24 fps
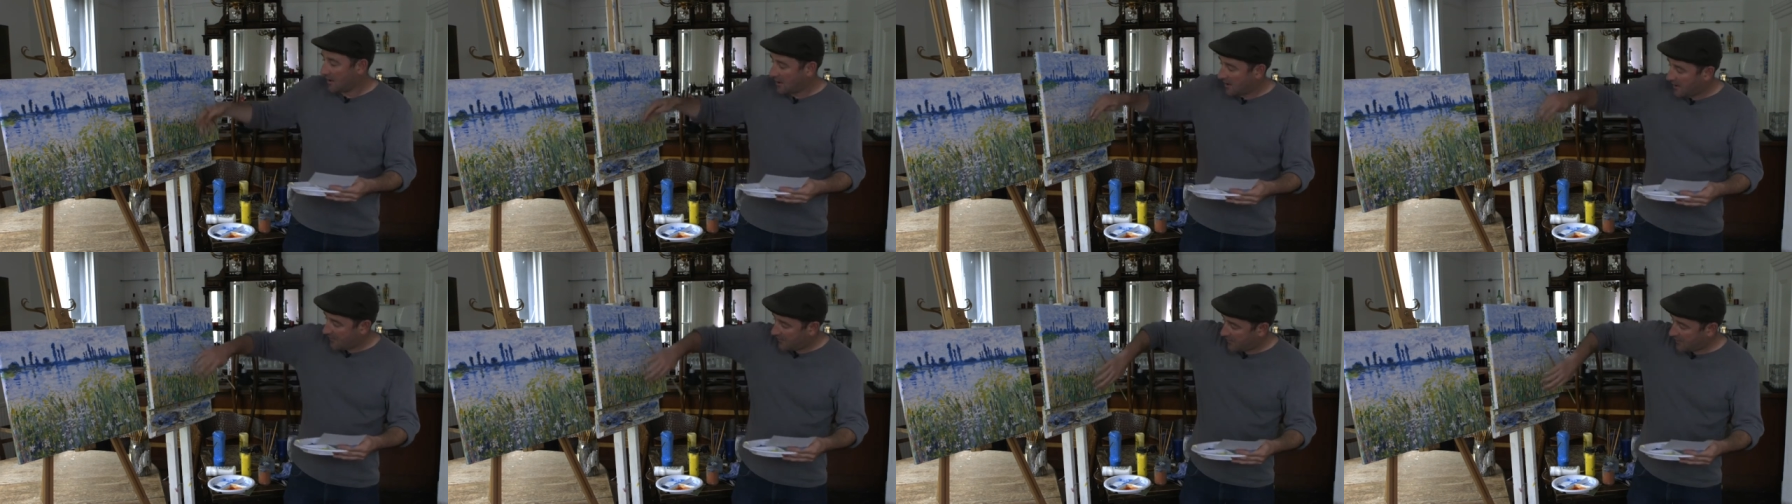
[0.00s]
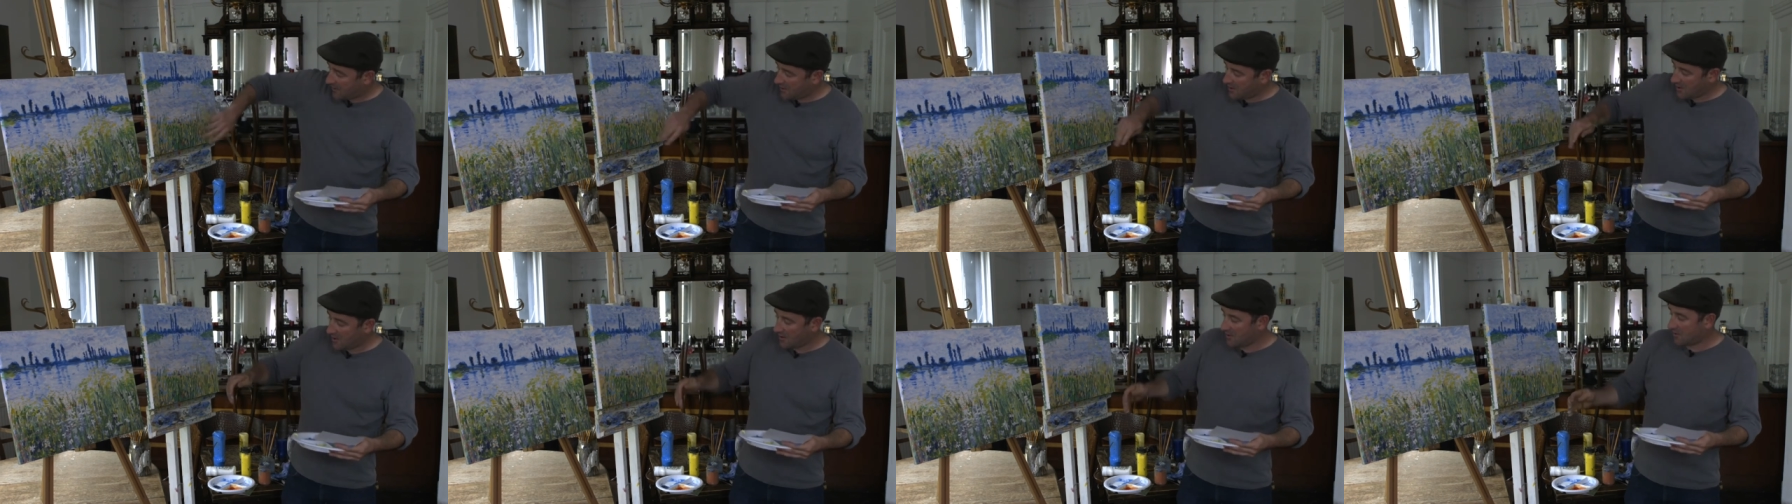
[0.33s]
If you
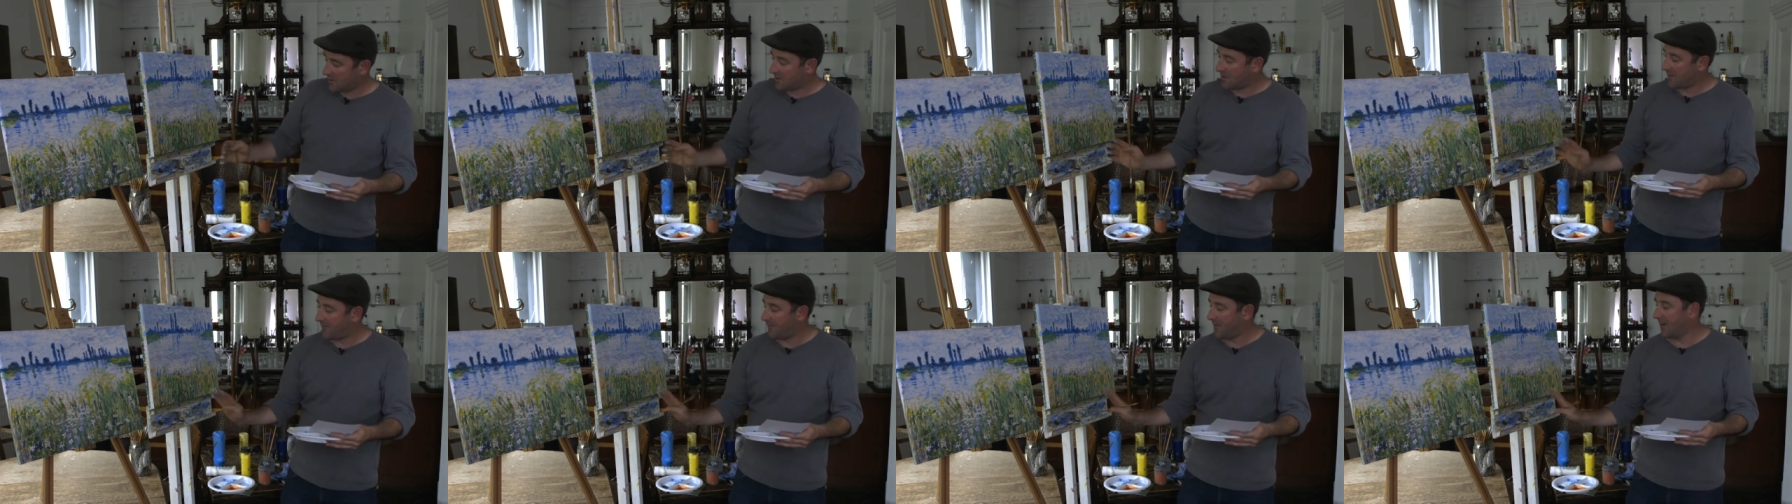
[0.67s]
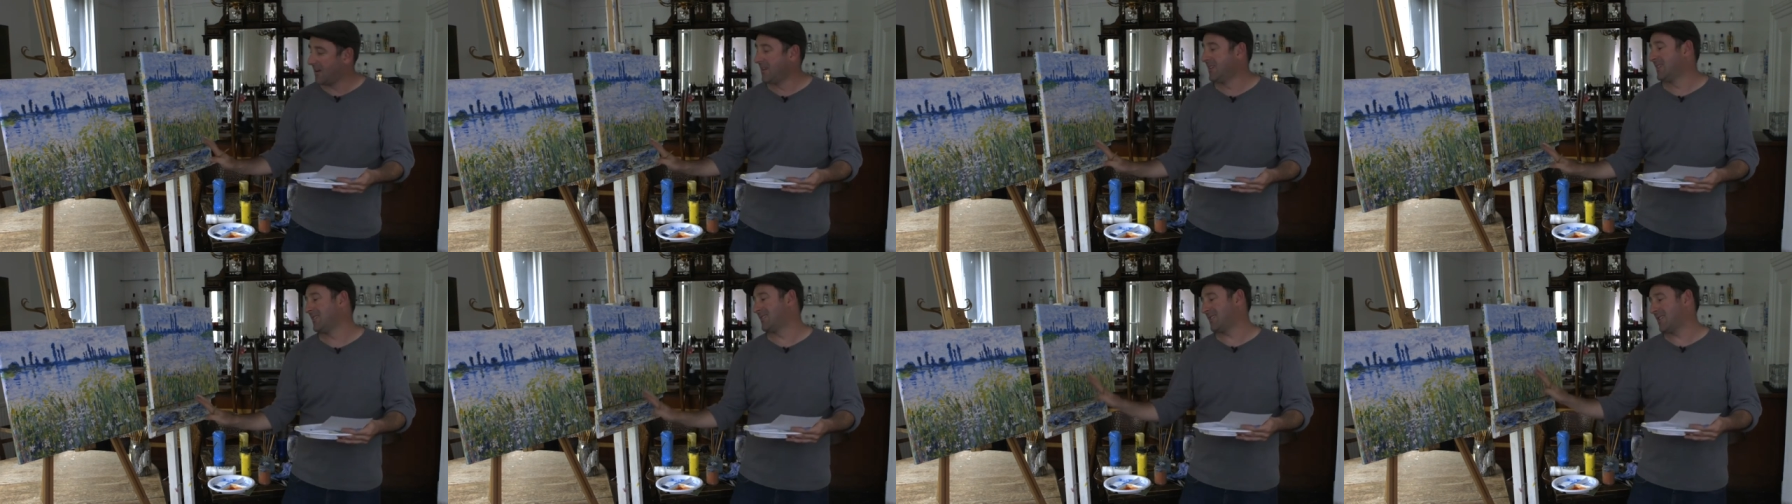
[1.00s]
use your
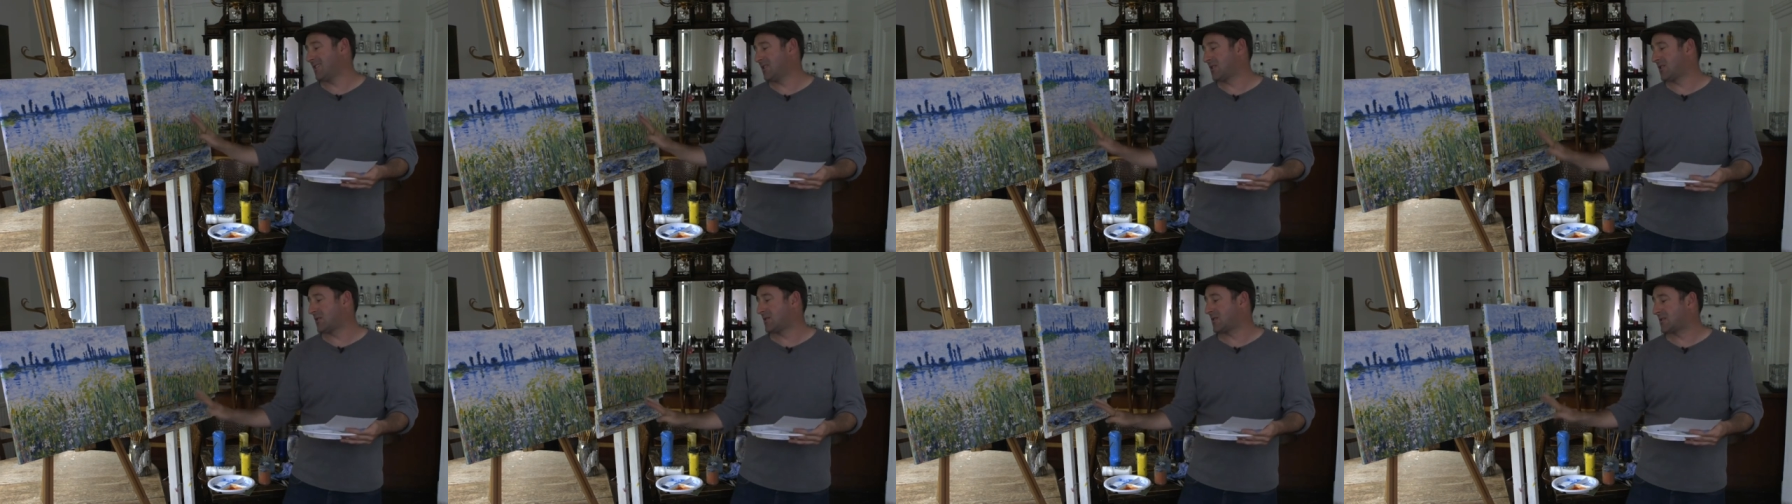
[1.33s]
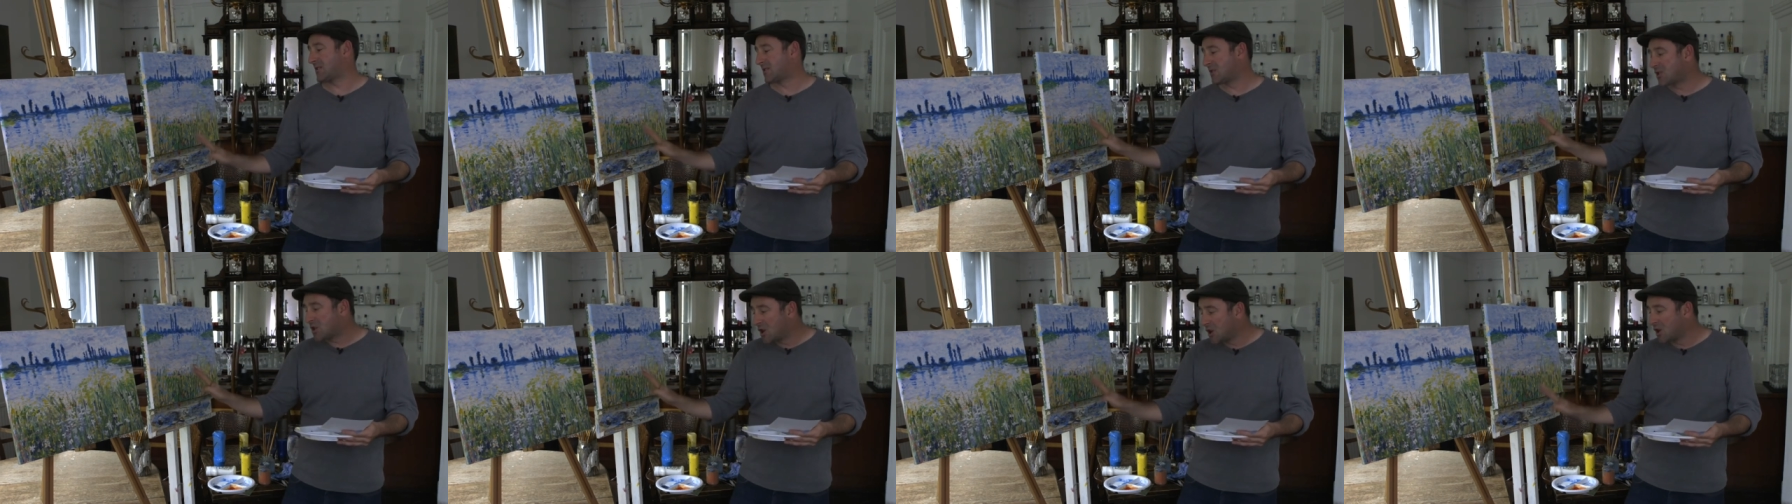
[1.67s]
fingers,
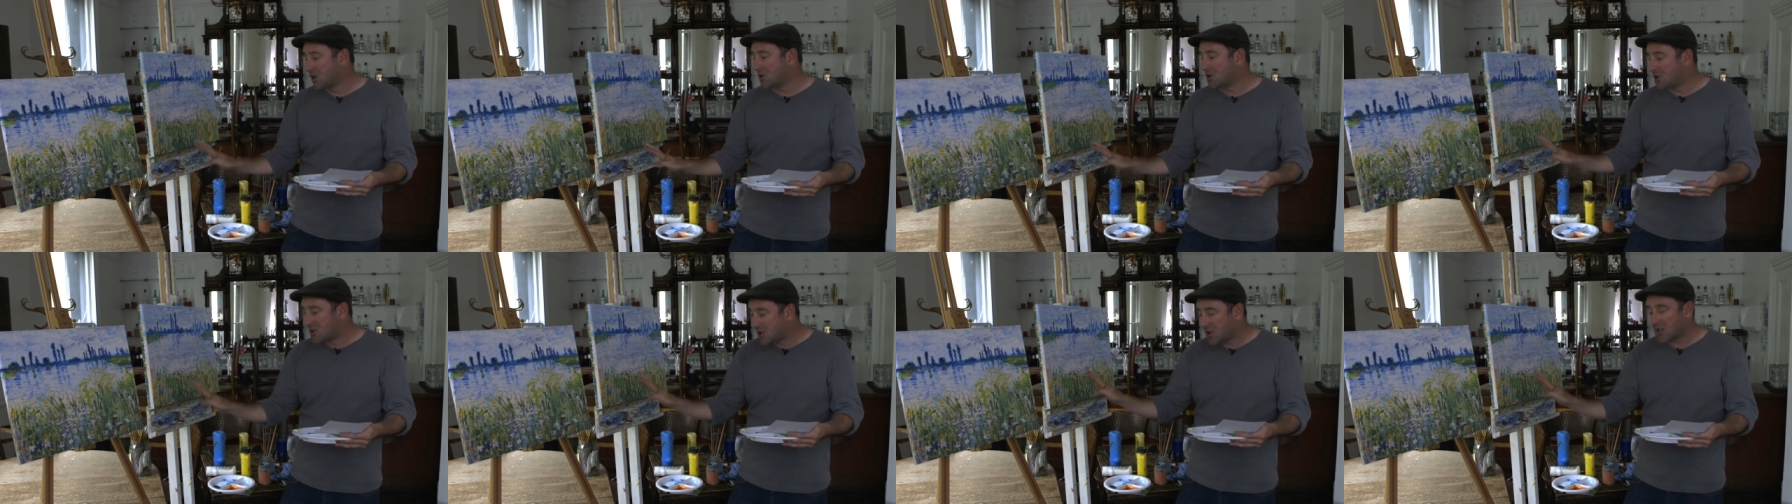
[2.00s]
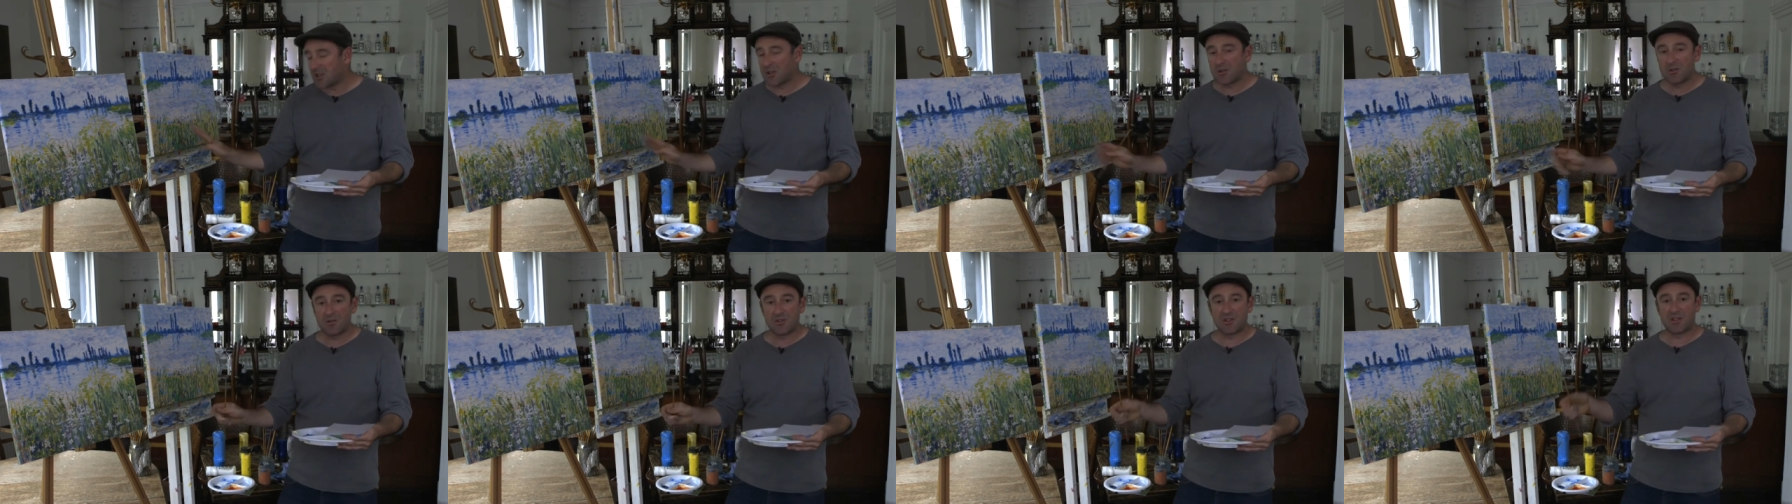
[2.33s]
it could do,